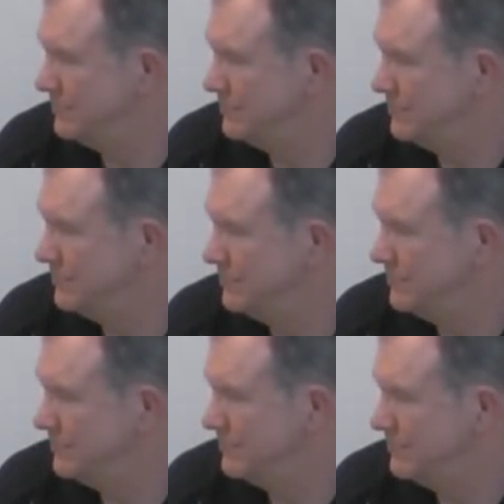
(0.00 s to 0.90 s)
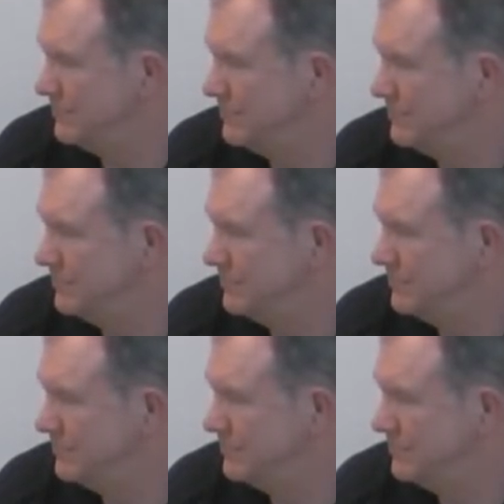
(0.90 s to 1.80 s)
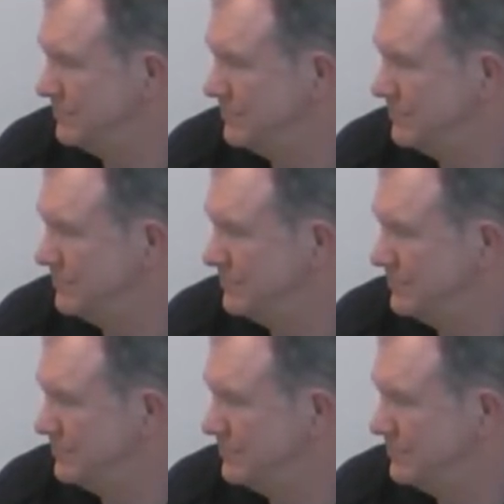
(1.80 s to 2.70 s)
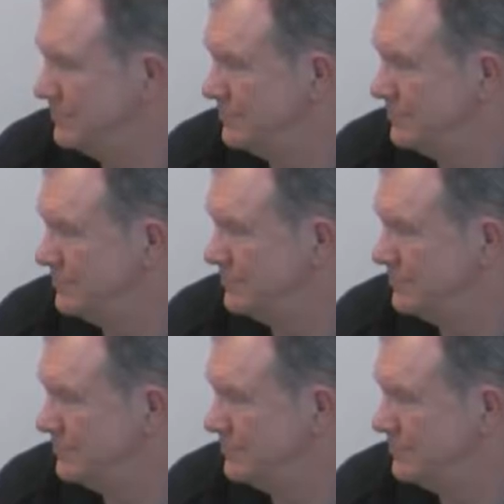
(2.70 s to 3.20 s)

(silent)